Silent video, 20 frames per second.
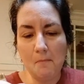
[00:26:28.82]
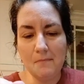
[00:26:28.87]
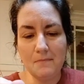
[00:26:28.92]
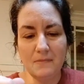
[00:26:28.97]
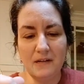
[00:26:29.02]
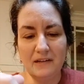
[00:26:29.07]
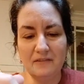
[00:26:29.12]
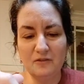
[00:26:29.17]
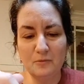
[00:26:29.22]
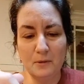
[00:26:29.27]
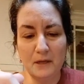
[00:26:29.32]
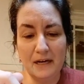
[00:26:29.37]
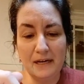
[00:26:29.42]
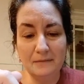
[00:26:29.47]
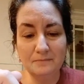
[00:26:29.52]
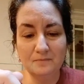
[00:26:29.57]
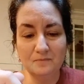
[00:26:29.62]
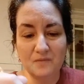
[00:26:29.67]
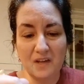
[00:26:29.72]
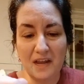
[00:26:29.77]
everybody,
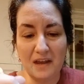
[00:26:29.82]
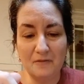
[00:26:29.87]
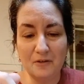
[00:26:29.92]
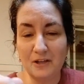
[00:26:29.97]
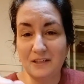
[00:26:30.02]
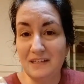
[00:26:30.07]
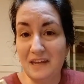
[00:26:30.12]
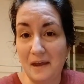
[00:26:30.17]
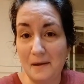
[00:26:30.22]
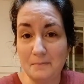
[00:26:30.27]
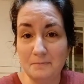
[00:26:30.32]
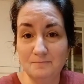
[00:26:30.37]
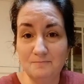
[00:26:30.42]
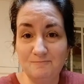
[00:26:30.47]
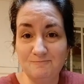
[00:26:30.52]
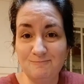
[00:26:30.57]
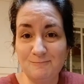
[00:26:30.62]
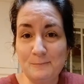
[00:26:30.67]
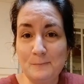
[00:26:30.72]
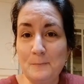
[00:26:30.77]
have a good day.
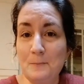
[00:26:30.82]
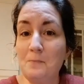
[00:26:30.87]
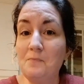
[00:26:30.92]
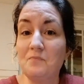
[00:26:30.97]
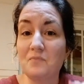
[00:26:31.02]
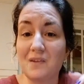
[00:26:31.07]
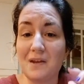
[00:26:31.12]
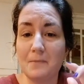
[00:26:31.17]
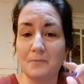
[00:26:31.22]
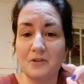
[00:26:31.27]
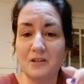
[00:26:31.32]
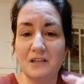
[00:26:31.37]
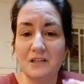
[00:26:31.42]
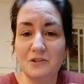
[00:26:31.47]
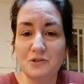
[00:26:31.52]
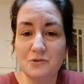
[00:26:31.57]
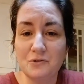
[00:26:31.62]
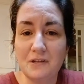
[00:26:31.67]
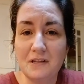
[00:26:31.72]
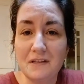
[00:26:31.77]
I'm going to
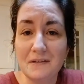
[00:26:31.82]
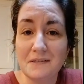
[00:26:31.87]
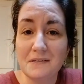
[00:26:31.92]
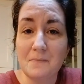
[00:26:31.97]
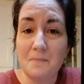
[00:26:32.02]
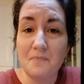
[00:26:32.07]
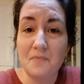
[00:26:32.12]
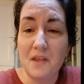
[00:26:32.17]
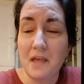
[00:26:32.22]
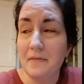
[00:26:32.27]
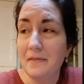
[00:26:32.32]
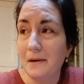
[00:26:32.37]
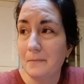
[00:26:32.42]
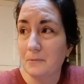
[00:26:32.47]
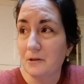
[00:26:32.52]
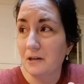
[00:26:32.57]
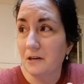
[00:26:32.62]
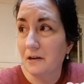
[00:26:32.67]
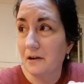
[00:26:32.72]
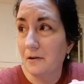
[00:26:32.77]
enjoy this, and then I'm
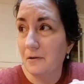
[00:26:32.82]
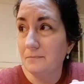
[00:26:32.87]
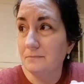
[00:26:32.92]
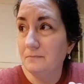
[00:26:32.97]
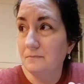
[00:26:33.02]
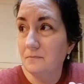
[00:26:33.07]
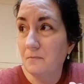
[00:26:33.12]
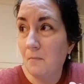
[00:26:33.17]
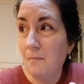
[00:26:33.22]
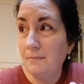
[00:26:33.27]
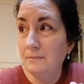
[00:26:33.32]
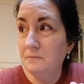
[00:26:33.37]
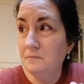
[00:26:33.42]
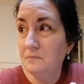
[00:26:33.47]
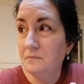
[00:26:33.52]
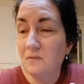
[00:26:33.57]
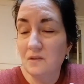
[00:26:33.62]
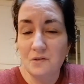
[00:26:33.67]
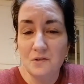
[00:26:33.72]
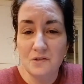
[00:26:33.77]
going to go
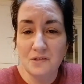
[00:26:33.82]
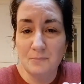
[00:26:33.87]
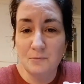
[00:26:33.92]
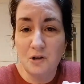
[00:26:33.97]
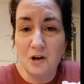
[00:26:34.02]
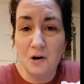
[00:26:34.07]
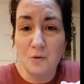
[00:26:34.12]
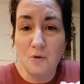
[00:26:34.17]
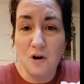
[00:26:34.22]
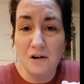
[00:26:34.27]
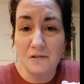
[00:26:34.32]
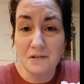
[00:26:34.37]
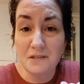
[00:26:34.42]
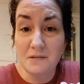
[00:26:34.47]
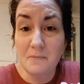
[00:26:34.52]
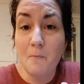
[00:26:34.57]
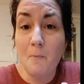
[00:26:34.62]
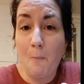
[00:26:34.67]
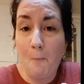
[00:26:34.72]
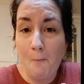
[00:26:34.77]
do some dog walks.
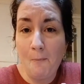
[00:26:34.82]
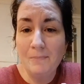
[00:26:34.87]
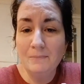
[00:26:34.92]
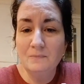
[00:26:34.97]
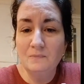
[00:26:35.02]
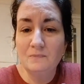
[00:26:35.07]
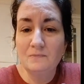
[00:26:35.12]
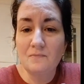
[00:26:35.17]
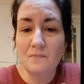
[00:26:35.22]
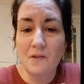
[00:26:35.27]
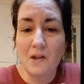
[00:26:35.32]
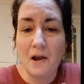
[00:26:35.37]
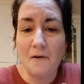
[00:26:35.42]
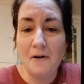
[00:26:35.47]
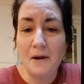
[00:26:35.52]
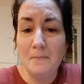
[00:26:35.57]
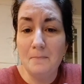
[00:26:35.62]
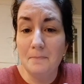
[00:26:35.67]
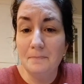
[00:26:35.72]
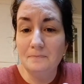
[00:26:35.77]
All
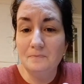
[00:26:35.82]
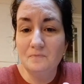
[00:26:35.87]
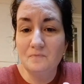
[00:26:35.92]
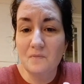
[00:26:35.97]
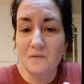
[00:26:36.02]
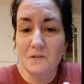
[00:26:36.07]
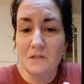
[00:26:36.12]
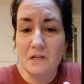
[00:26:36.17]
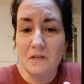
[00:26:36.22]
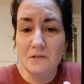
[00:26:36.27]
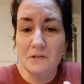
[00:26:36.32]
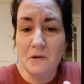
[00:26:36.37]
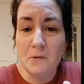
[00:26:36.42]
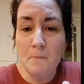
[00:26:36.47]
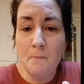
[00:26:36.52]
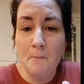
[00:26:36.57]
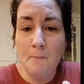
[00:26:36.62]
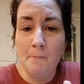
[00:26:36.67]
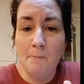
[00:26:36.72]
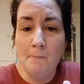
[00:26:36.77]
right. See you soon.